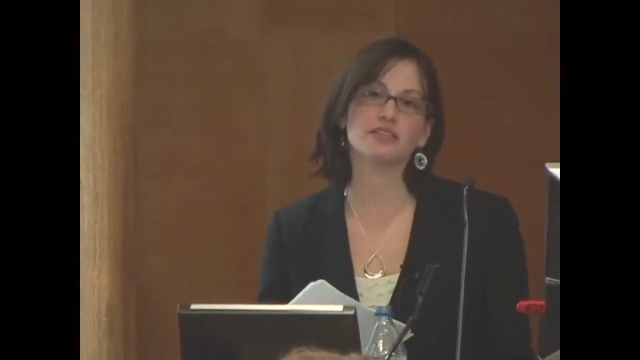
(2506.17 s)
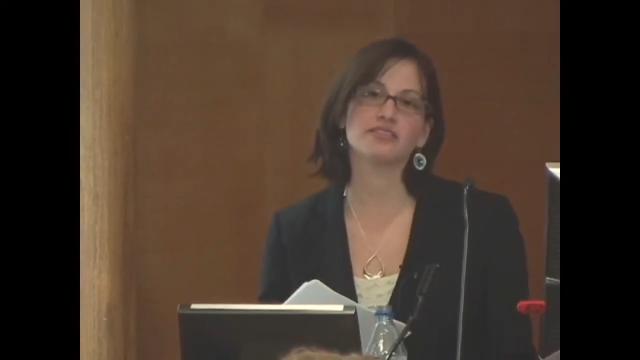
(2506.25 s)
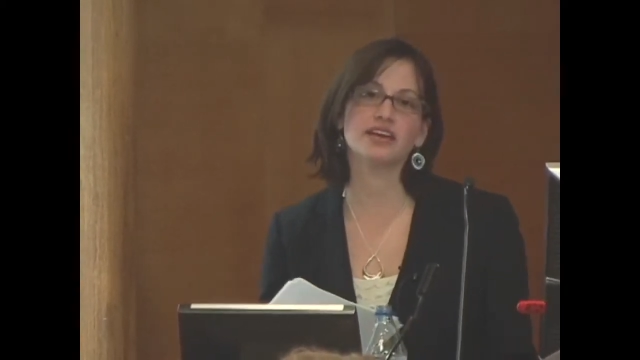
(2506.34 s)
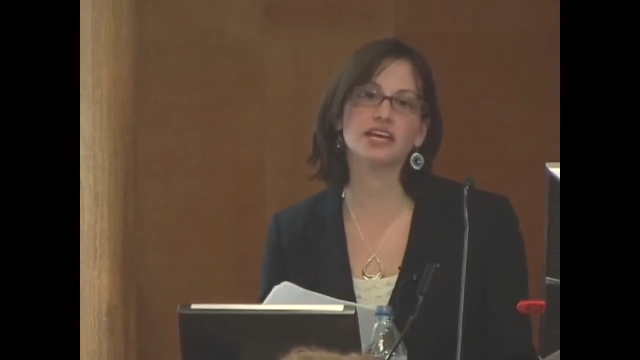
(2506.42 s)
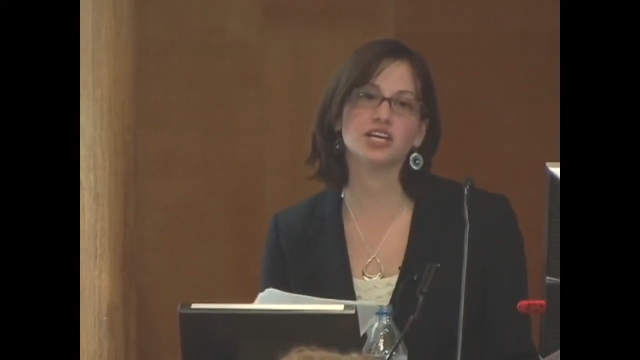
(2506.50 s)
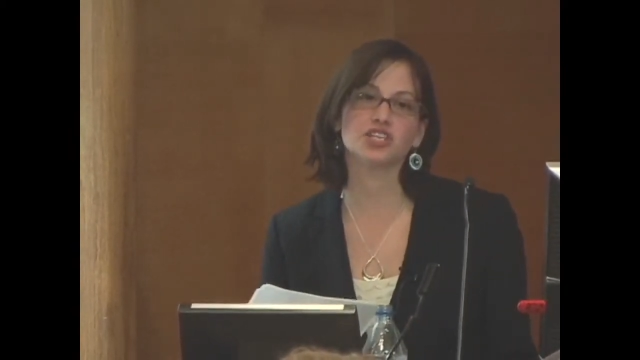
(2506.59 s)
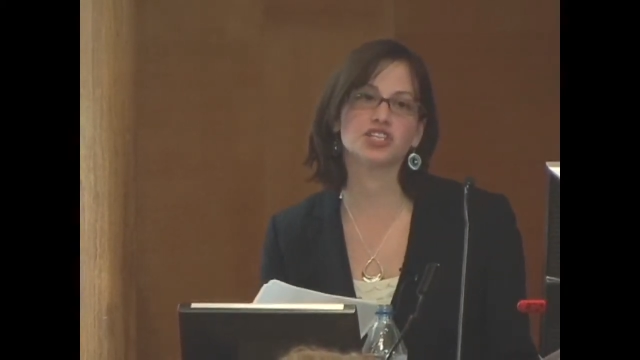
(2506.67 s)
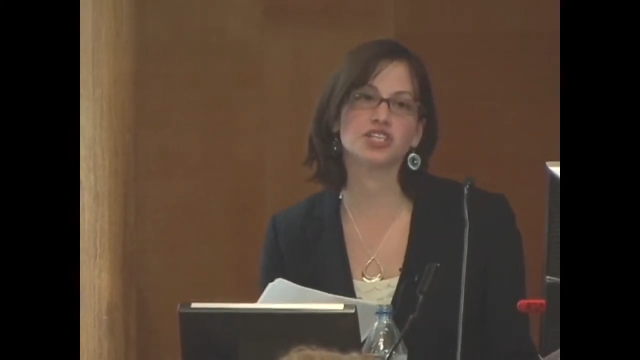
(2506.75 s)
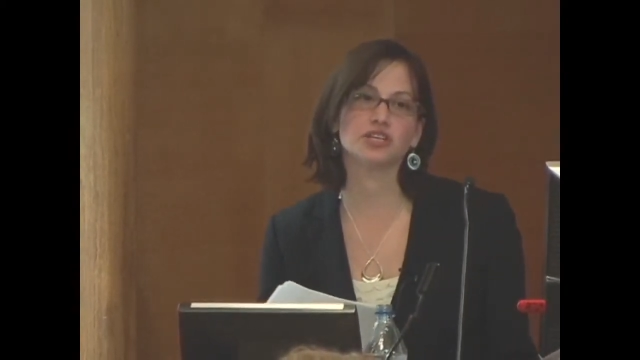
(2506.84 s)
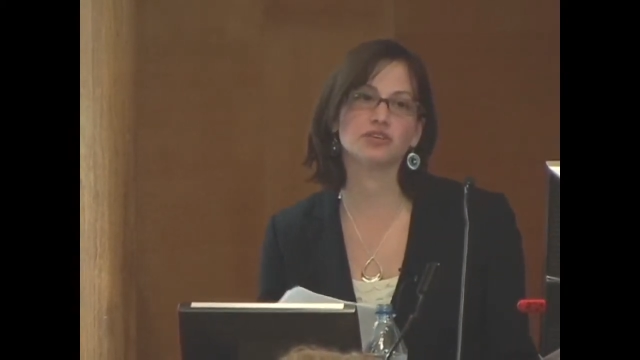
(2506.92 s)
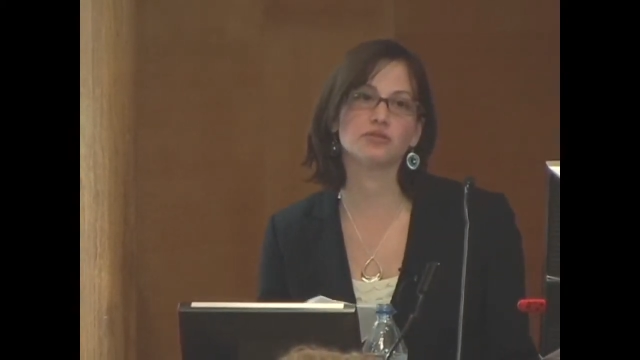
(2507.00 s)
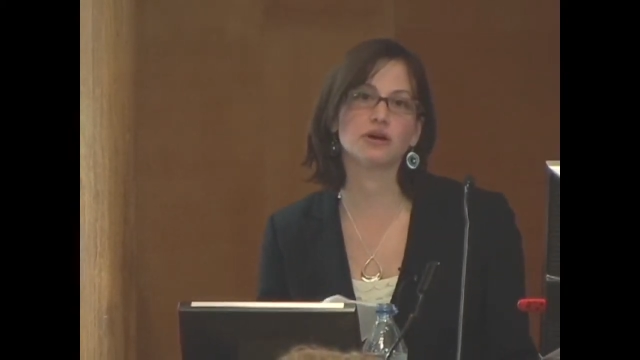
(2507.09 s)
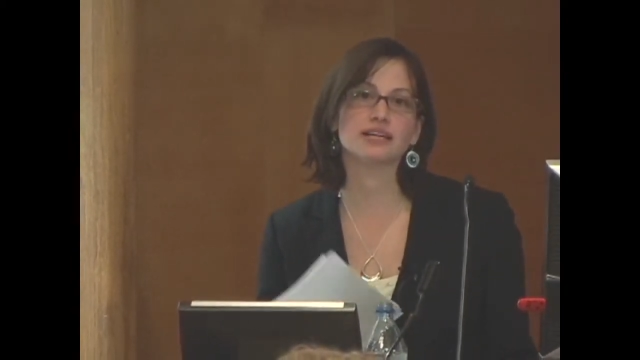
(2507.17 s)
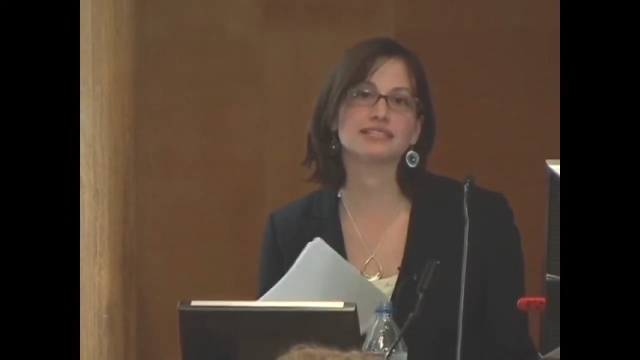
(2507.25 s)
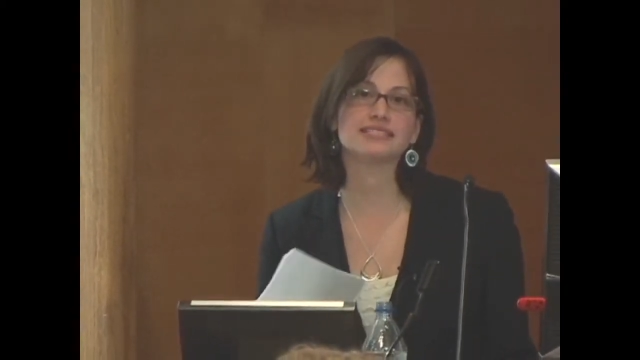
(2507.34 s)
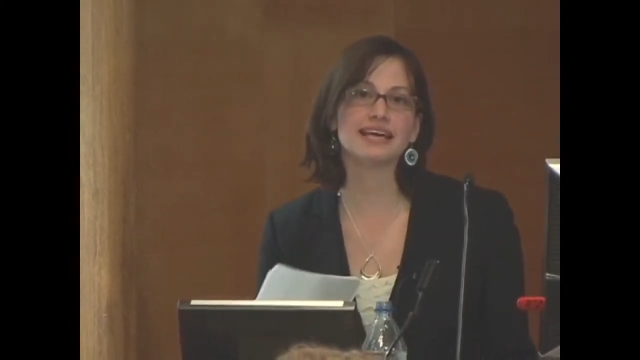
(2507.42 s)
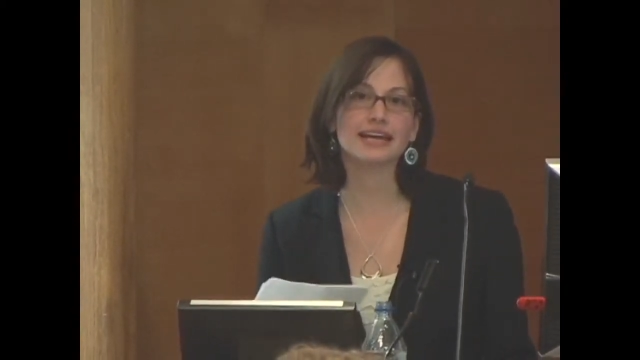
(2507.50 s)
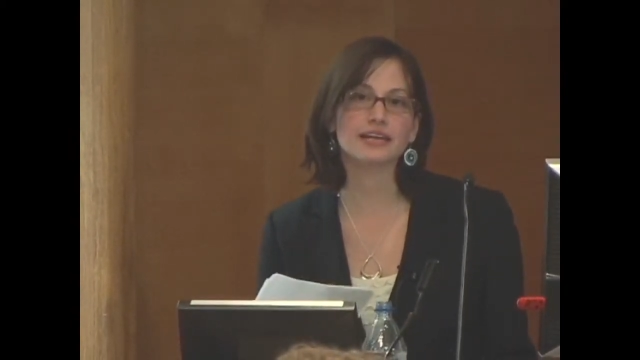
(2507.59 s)
they issue a
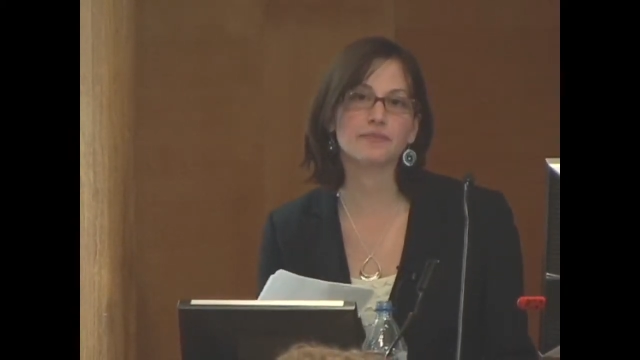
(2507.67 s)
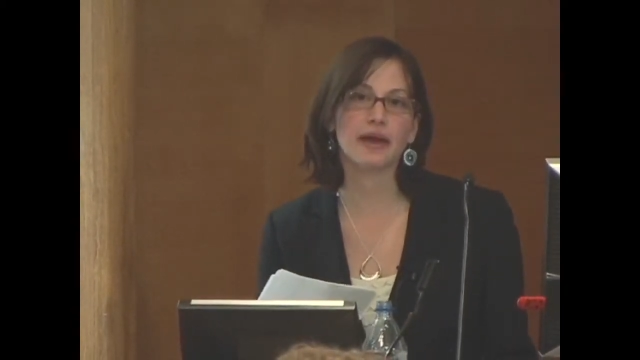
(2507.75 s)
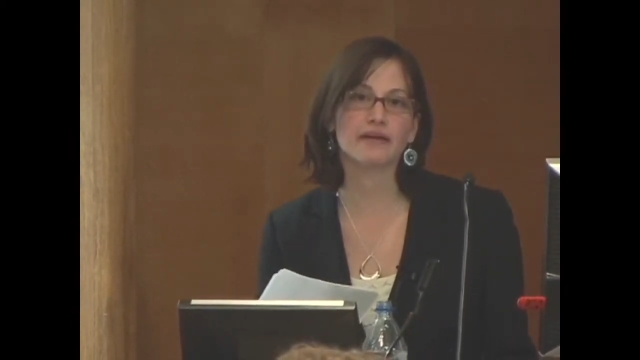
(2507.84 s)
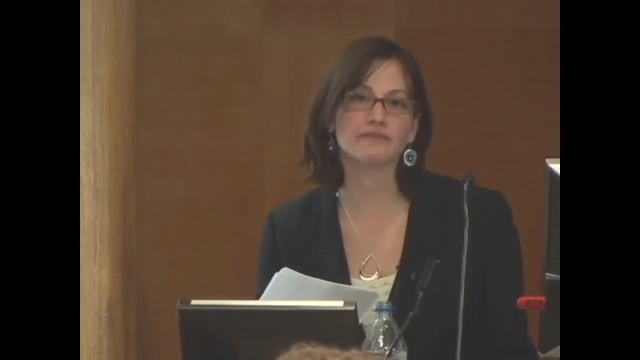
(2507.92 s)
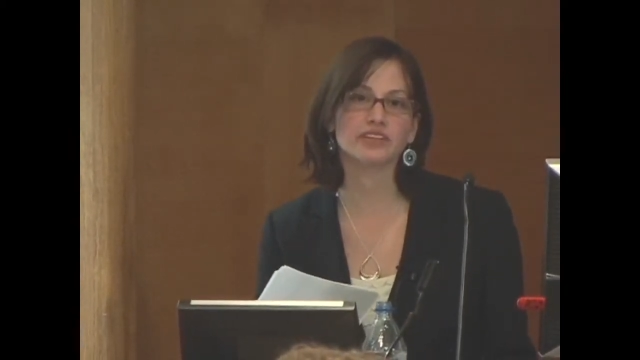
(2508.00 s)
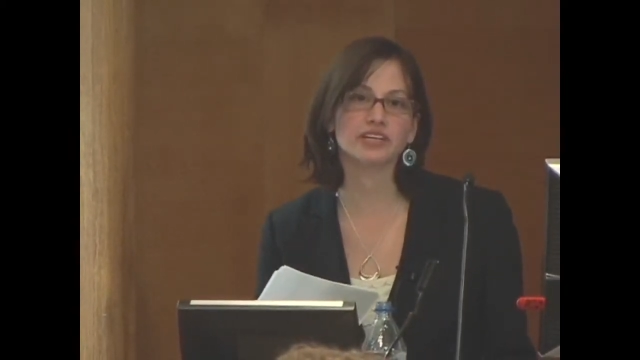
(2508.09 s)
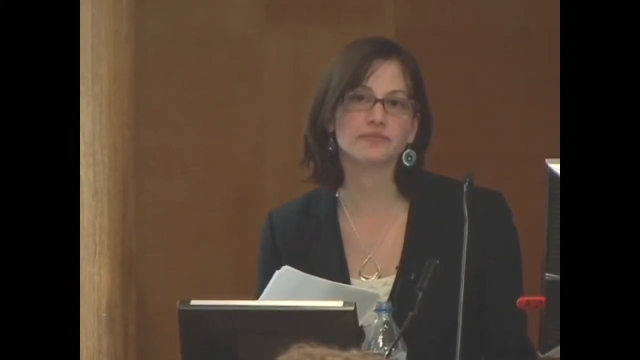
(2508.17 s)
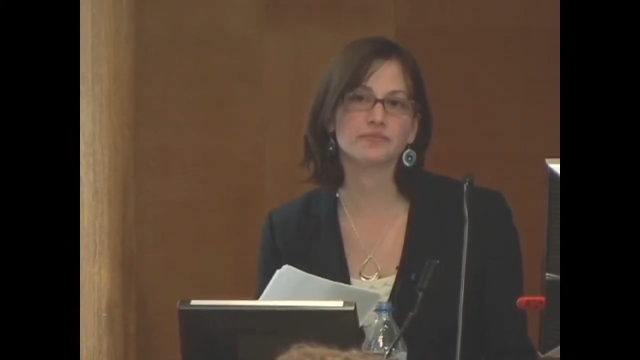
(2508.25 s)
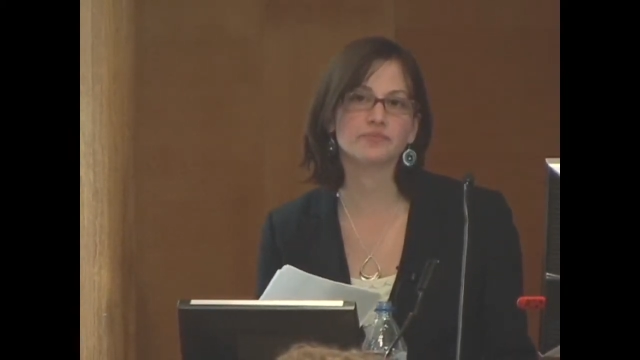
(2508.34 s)
second pamphlet